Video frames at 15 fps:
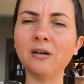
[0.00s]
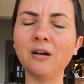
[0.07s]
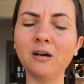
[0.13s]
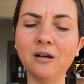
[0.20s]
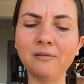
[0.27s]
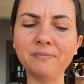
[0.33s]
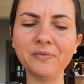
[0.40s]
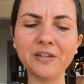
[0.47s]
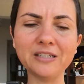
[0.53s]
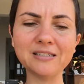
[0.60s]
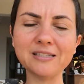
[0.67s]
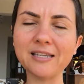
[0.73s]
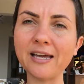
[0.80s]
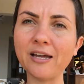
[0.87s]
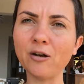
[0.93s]
um,
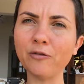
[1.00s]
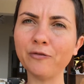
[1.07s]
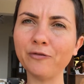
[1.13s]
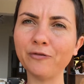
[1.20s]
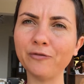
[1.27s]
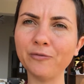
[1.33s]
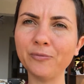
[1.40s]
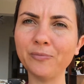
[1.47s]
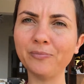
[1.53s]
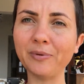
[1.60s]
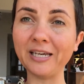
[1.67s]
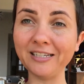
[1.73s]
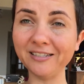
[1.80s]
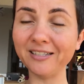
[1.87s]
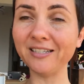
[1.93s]
instead of
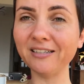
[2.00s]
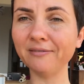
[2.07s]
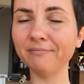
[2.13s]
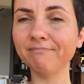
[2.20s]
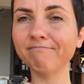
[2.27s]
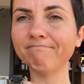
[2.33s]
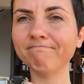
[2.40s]
painting